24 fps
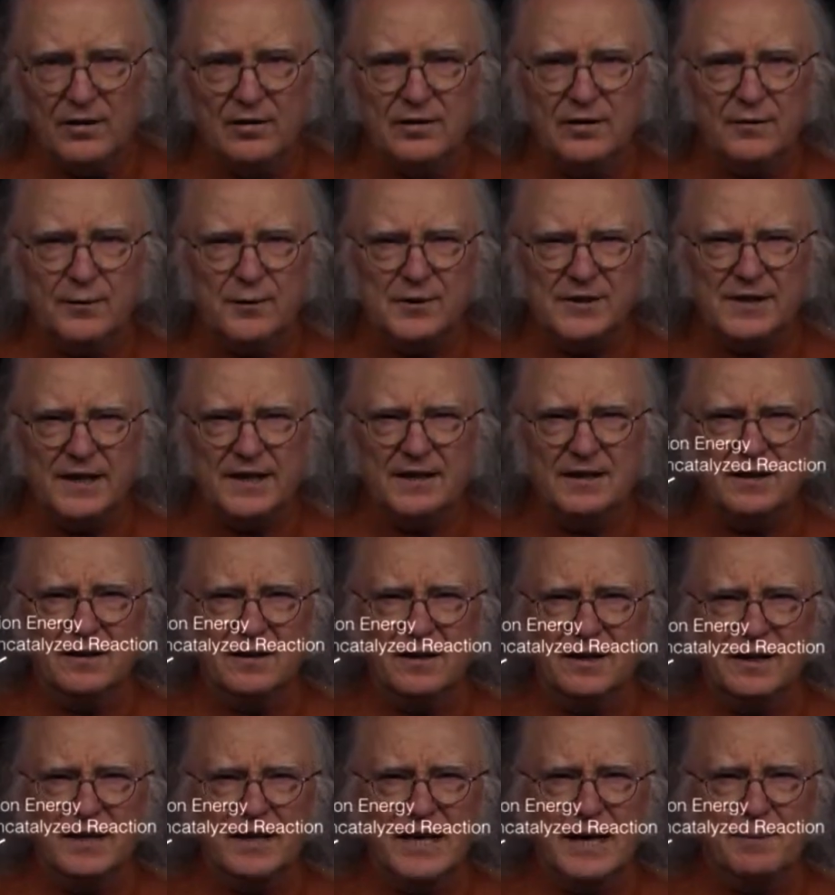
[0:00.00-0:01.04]
The first thing to
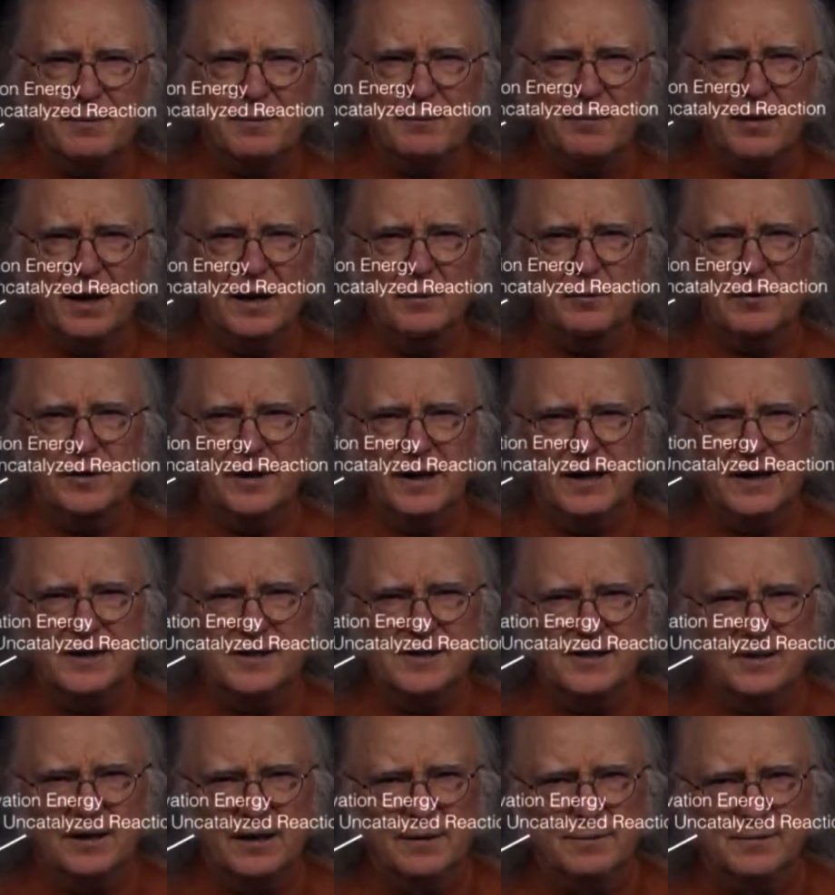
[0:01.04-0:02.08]
keep in mind with
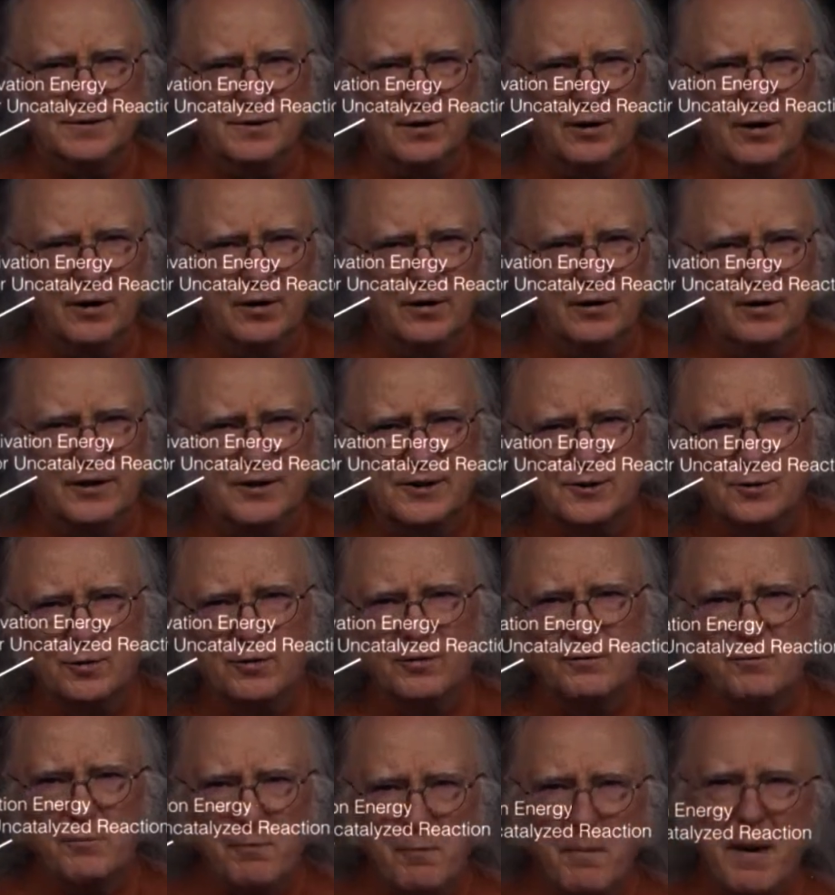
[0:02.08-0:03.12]
enzymes are the sort
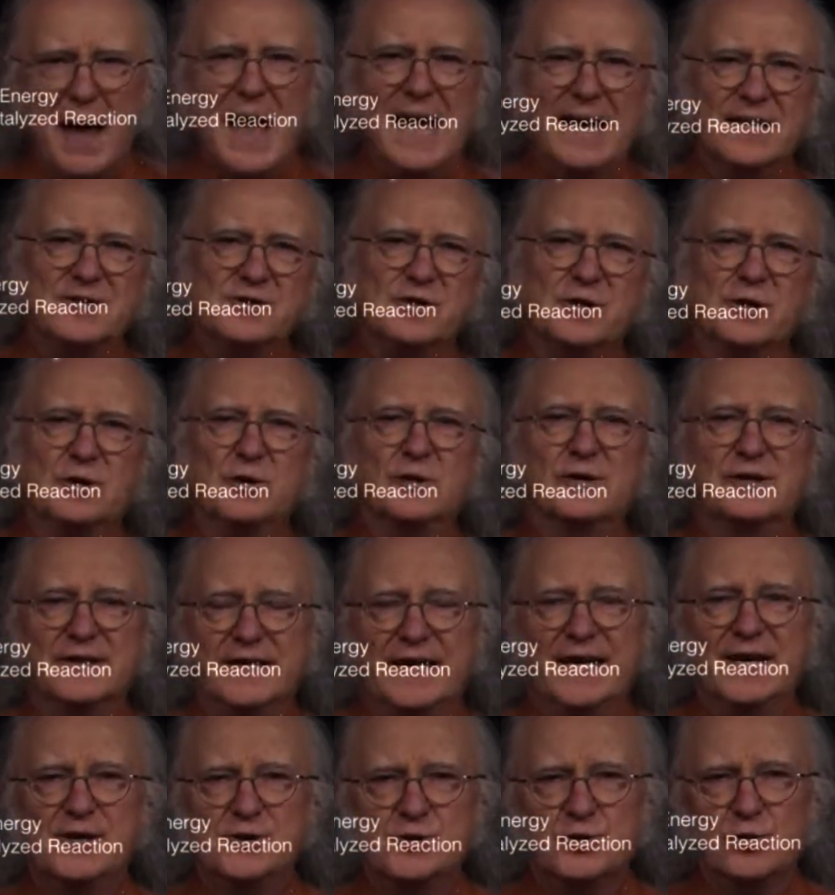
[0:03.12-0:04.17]
of magical
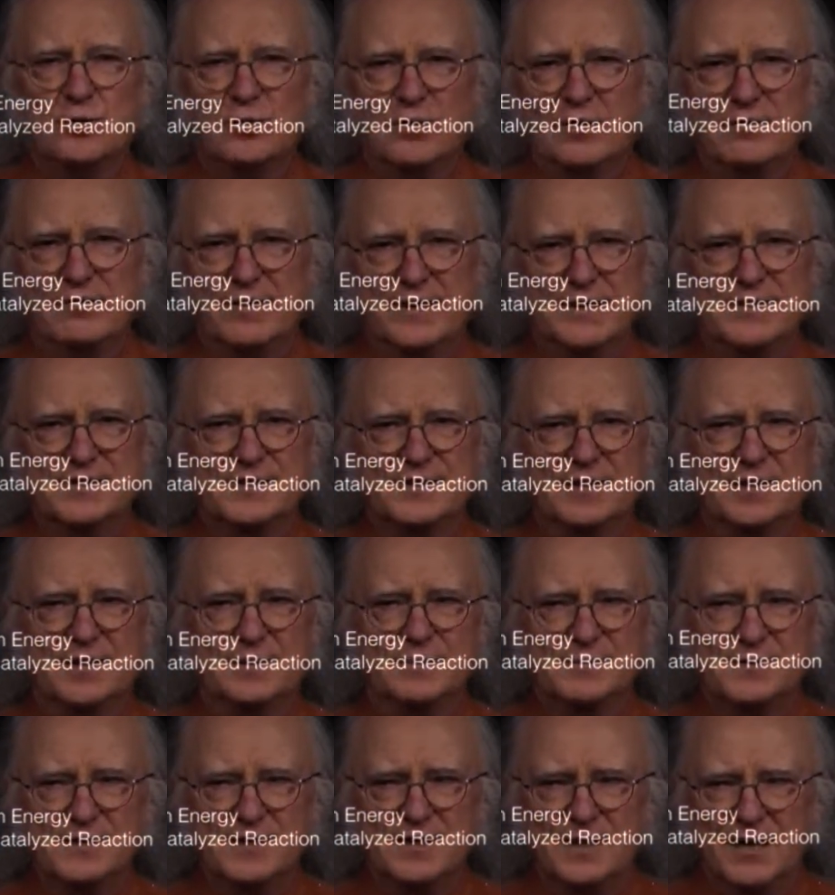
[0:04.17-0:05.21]
nature of
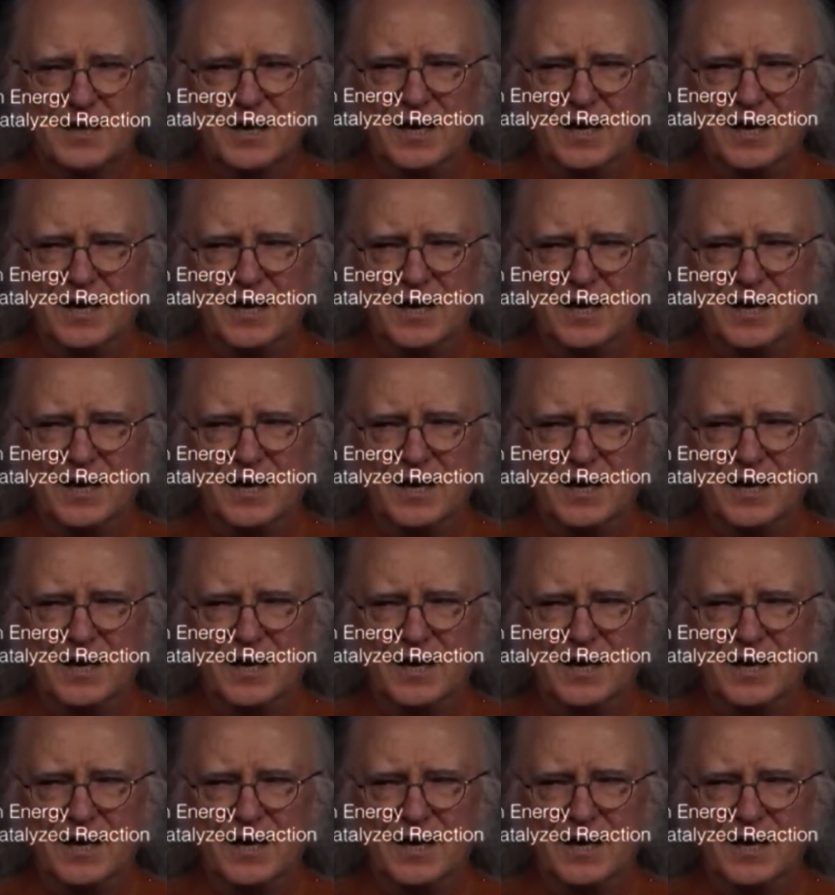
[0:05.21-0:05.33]
enzymes.